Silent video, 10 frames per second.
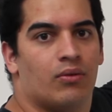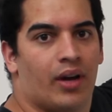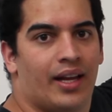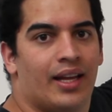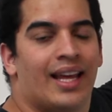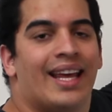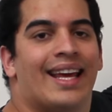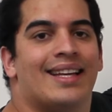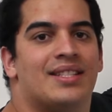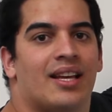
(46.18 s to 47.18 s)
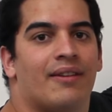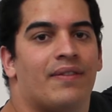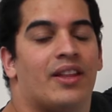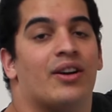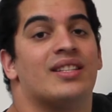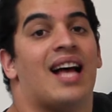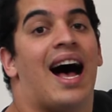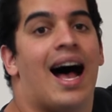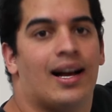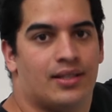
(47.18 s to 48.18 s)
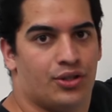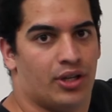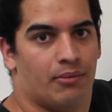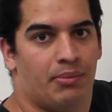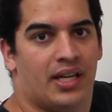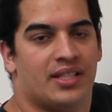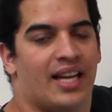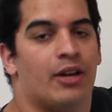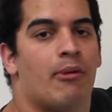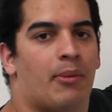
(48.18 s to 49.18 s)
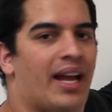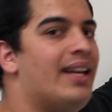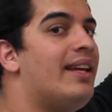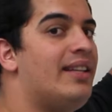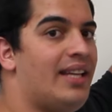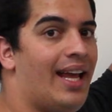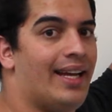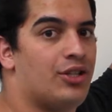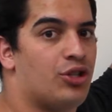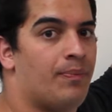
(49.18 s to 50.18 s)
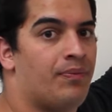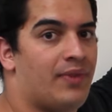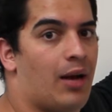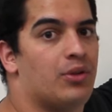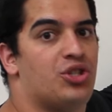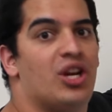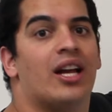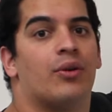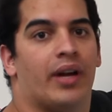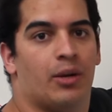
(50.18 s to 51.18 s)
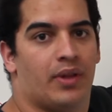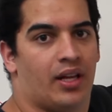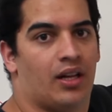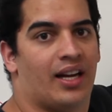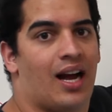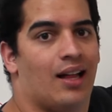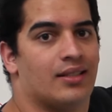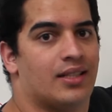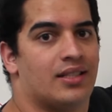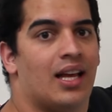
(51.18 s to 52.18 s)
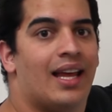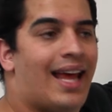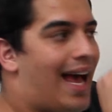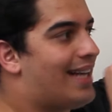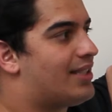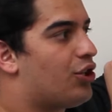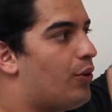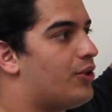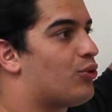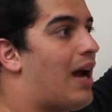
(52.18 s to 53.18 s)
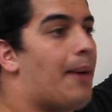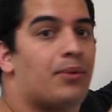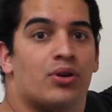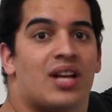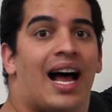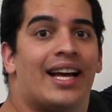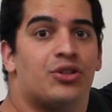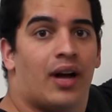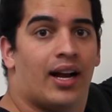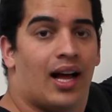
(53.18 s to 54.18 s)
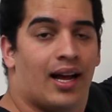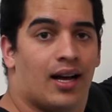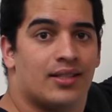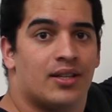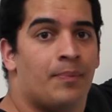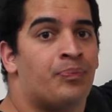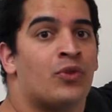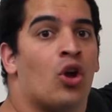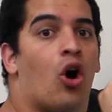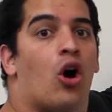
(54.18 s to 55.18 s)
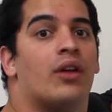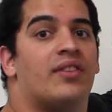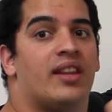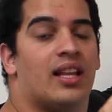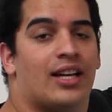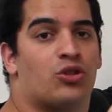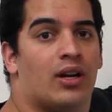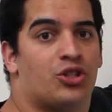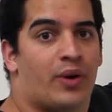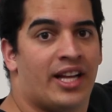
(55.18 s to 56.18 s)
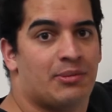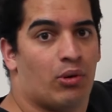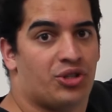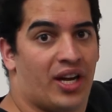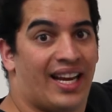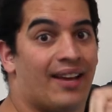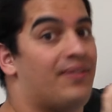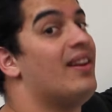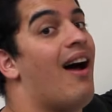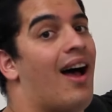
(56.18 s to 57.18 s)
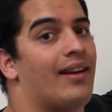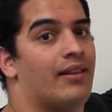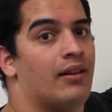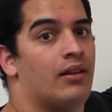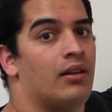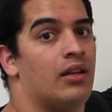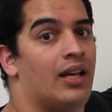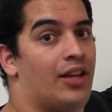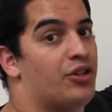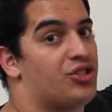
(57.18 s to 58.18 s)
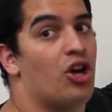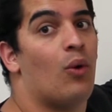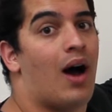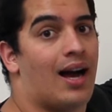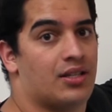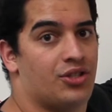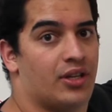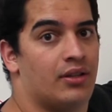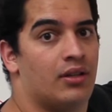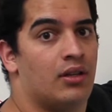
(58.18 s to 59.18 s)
right, is if there is oxygen. Because, and remember, N A D H that was generated within glycolysis has to go and drop those hydride ions onto the electron transport chain. If not, and there's no oxygen,